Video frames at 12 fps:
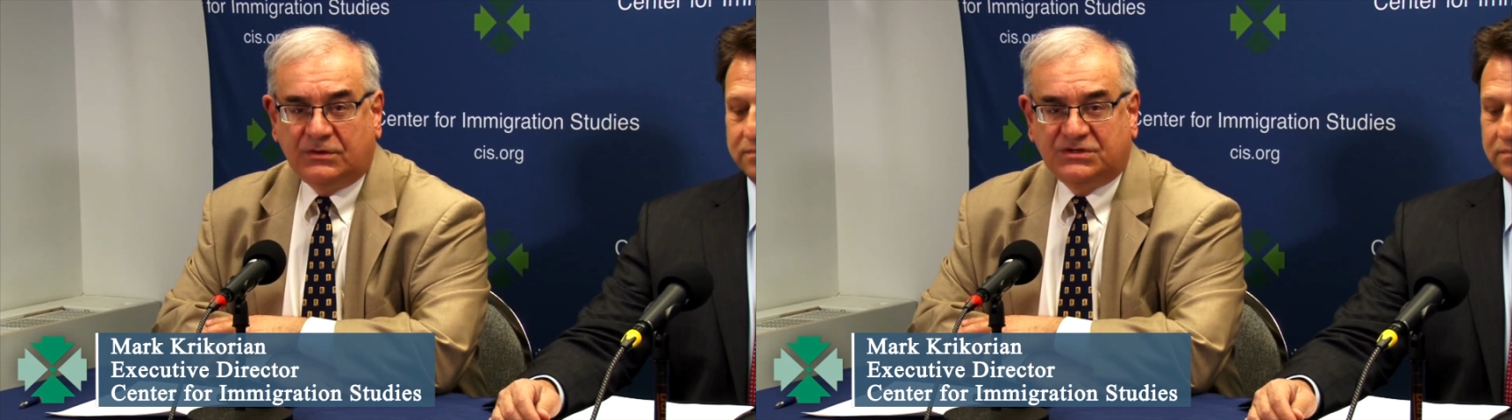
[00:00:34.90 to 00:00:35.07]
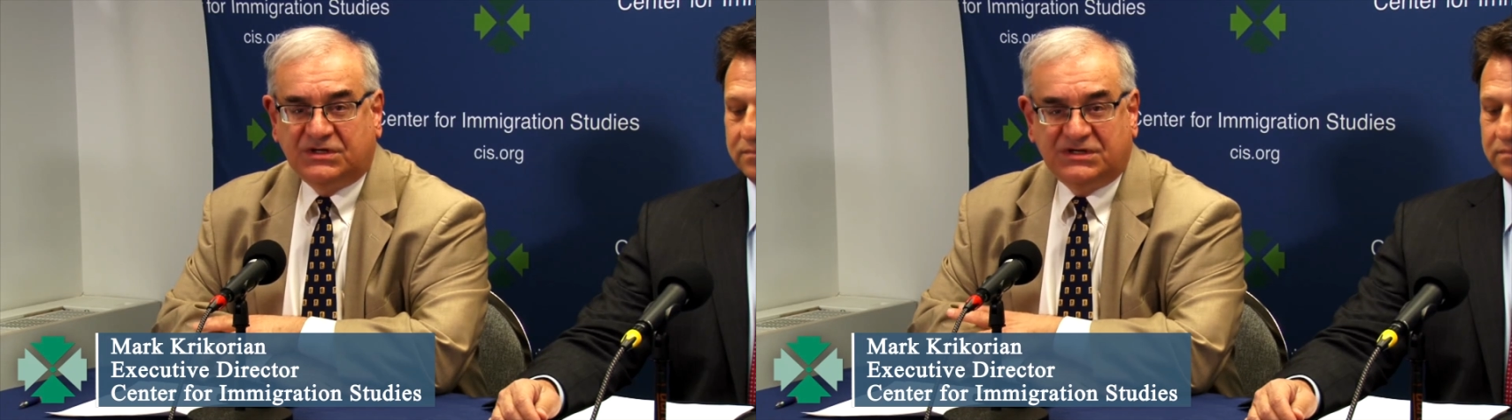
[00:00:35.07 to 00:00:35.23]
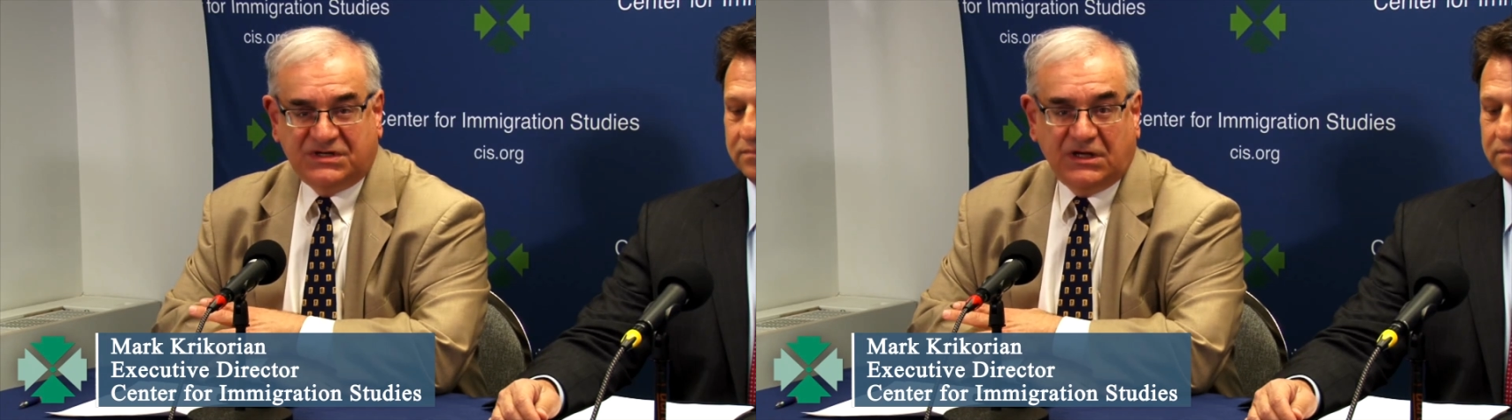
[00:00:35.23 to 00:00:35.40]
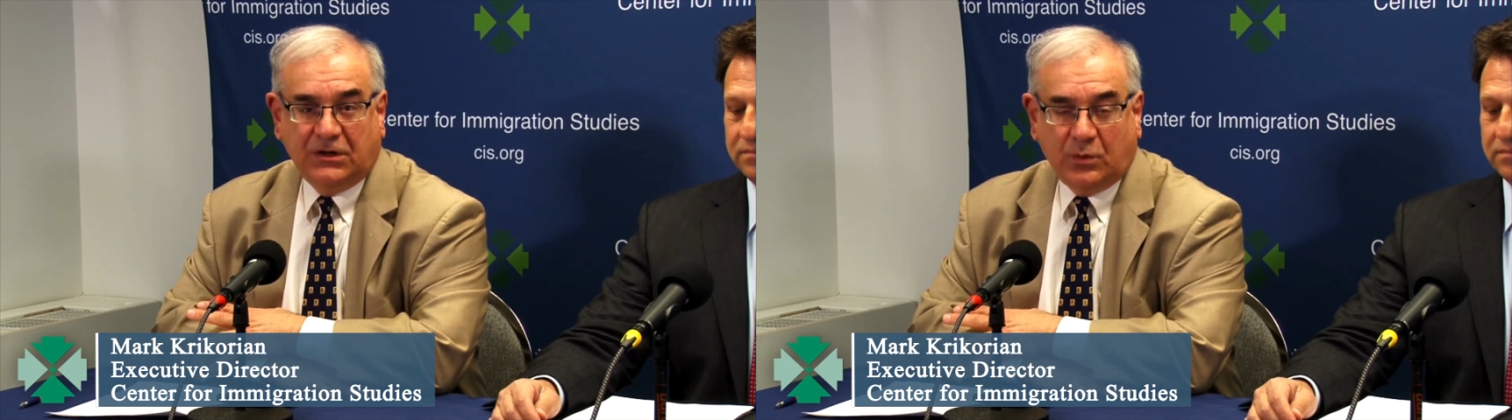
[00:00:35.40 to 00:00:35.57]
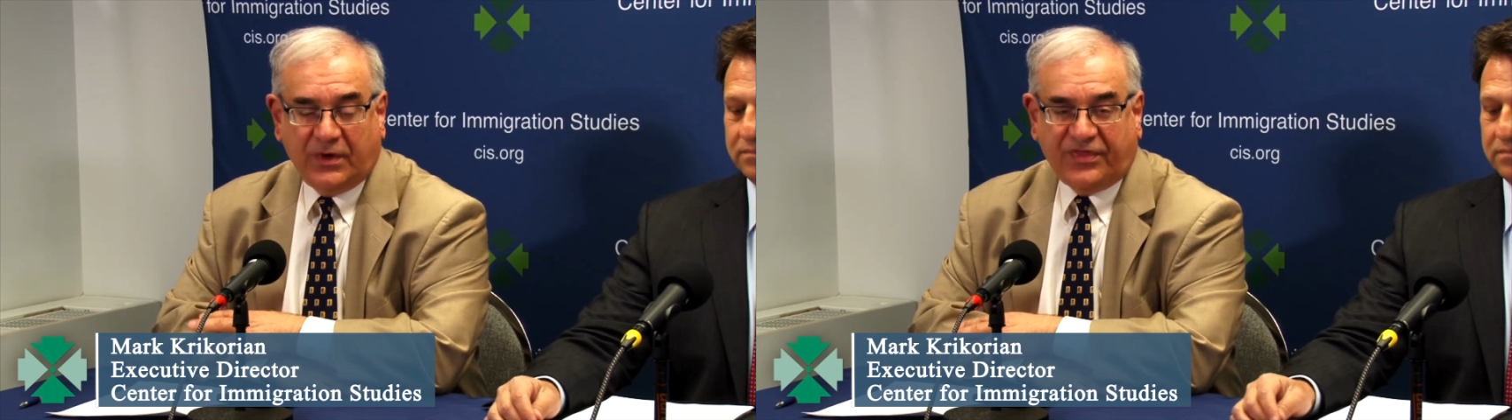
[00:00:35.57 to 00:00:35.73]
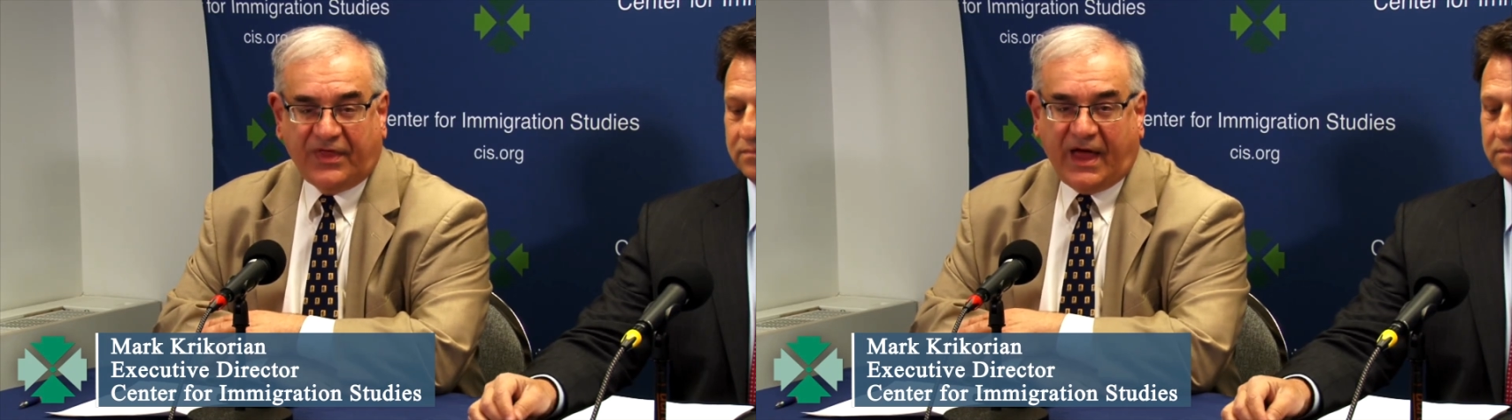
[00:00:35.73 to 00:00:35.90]
to deal
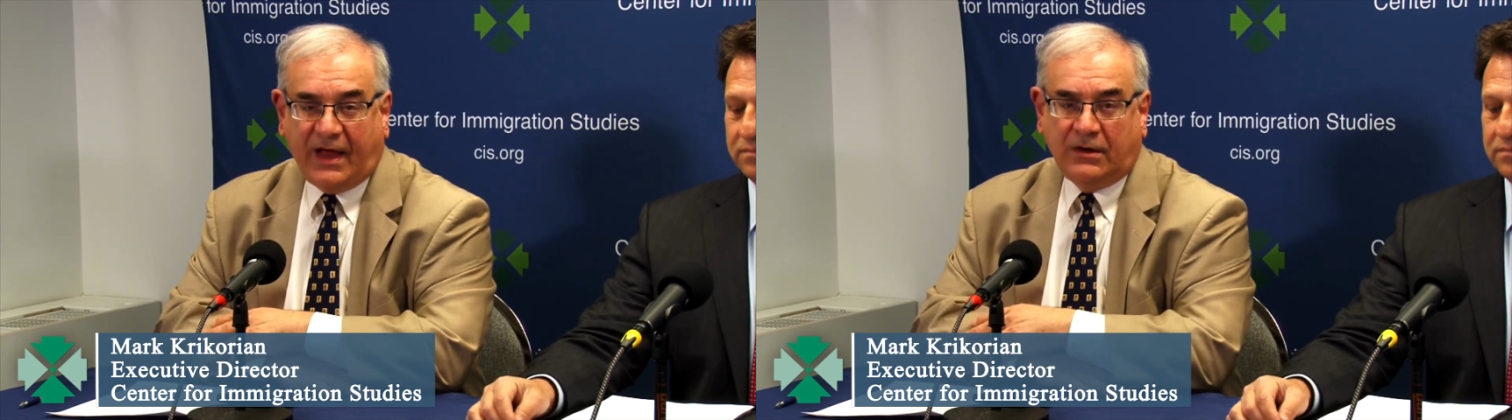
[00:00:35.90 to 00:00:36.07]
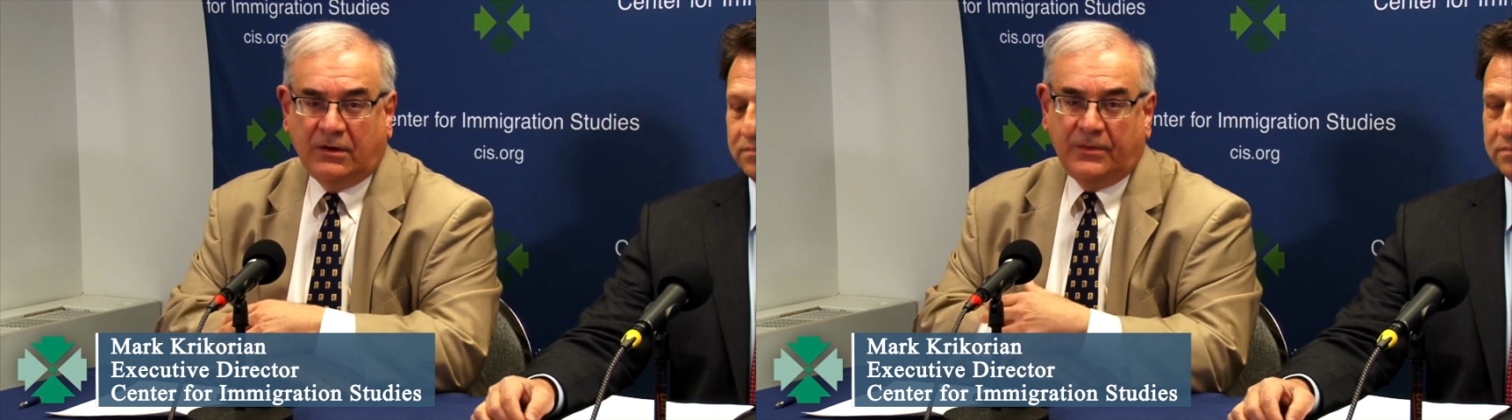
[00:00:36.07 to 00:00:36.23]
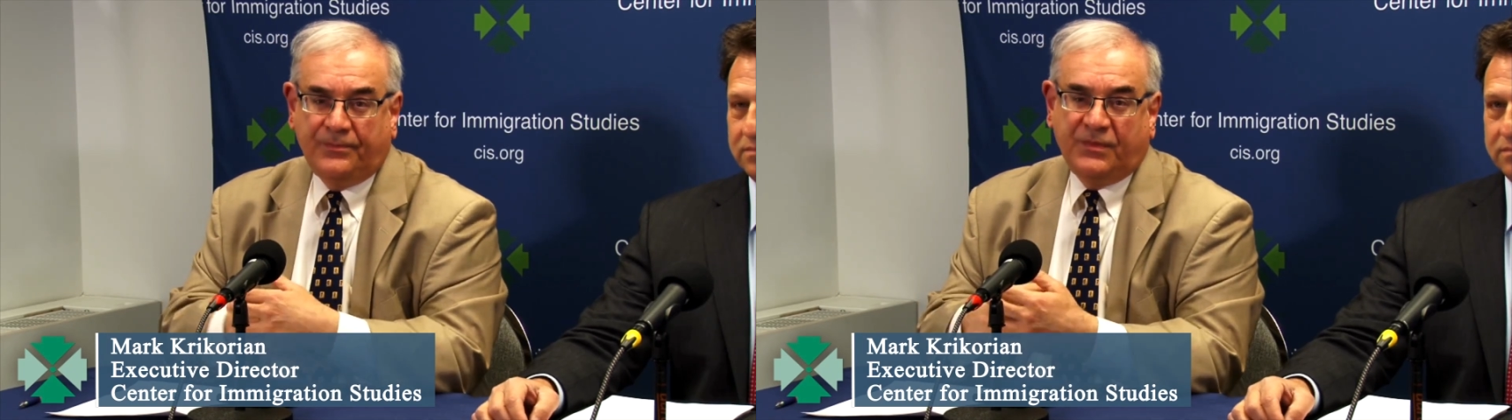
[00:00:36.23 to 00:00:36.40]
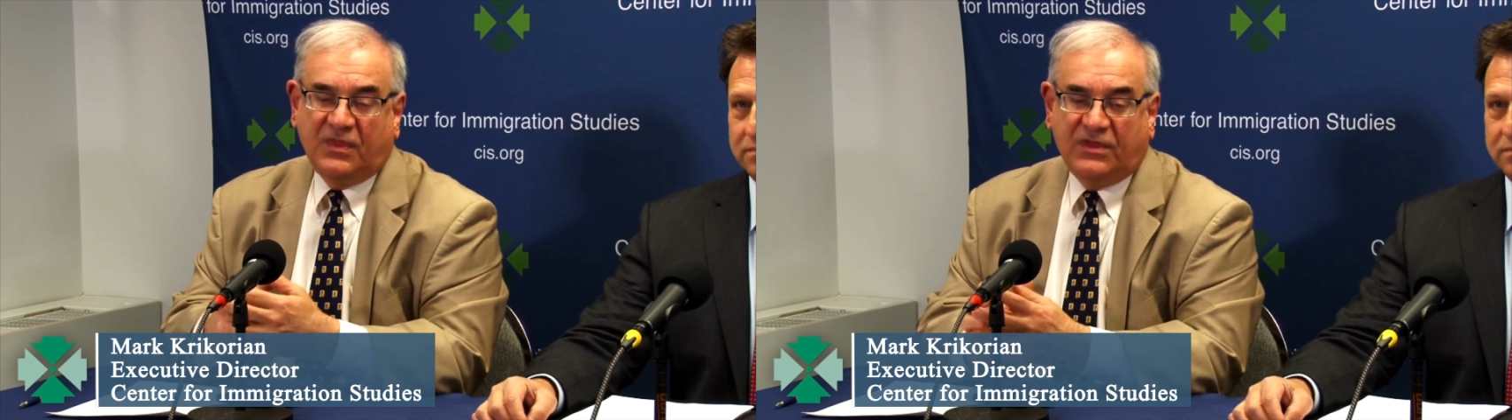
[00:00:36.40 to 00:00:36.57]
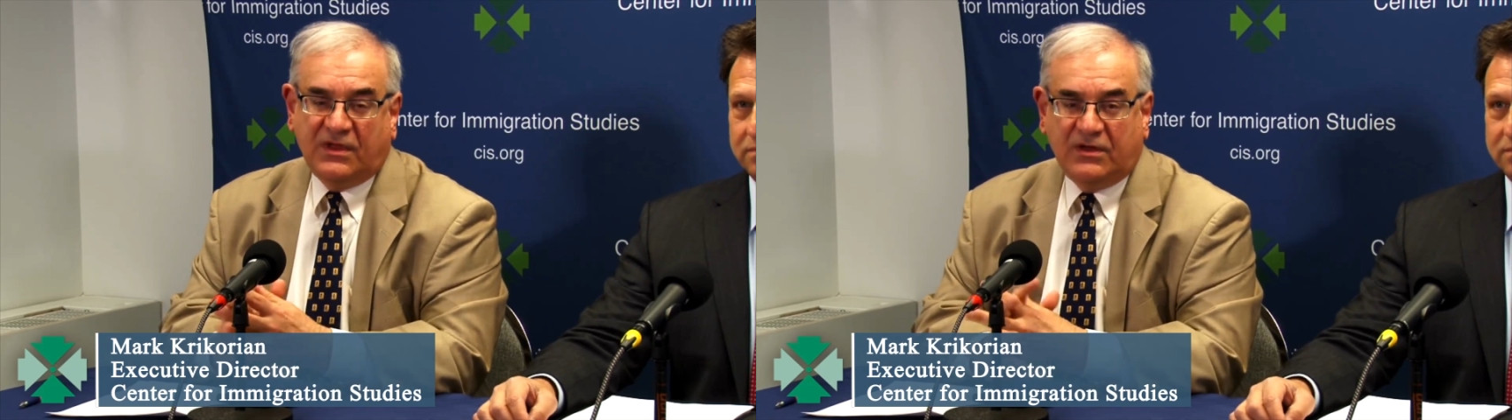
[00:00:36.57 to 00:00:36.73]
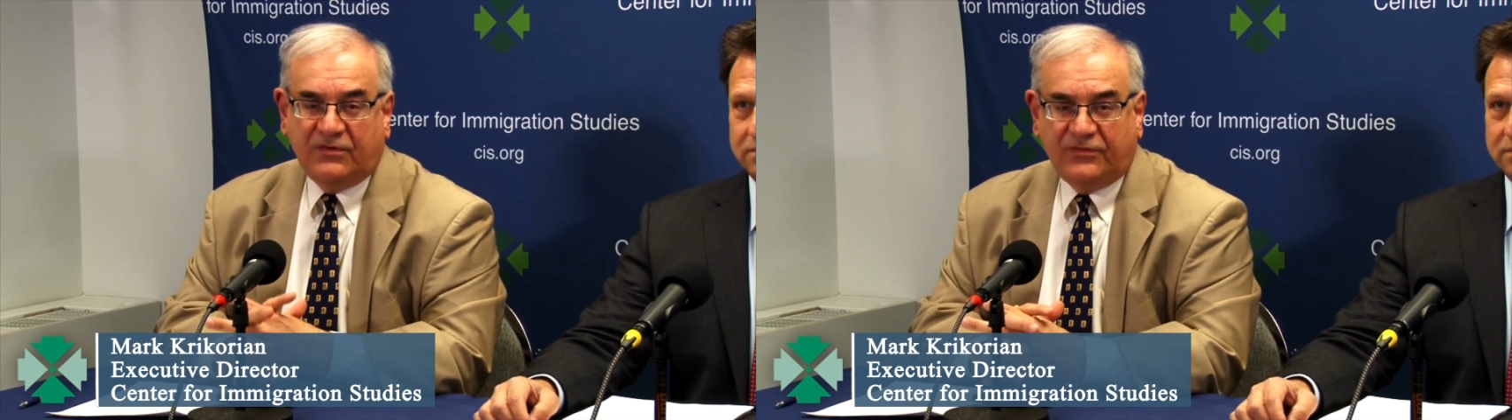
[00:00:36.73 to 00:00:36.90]
with that,
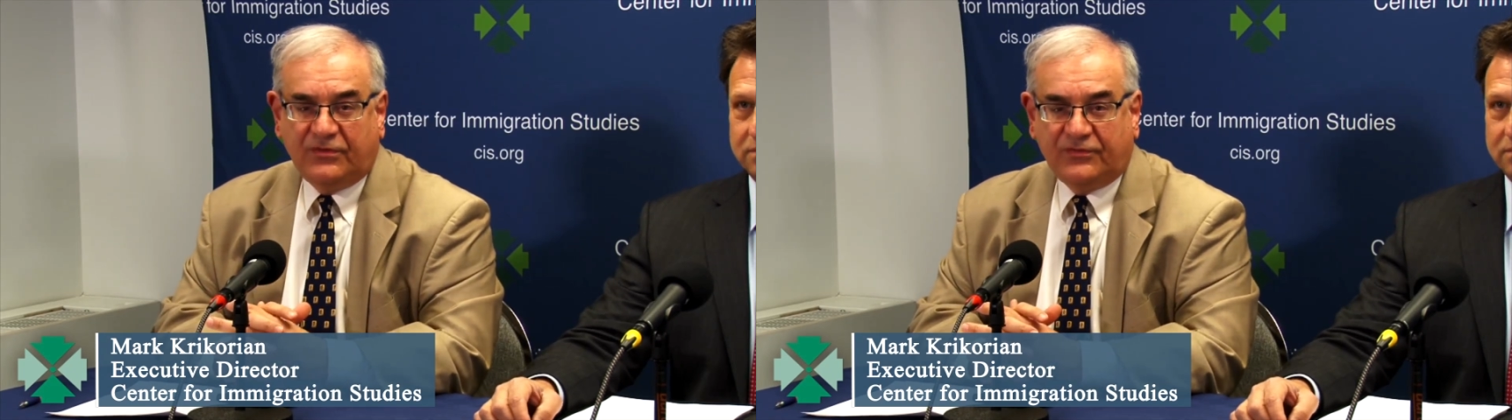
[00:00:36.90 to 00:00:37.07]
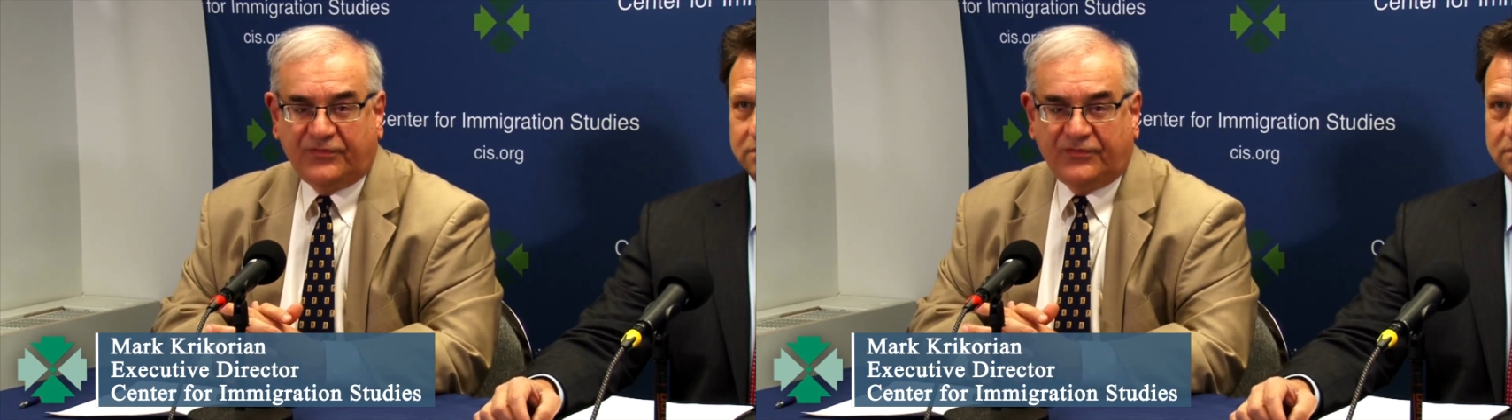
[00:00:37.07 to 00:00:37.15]
the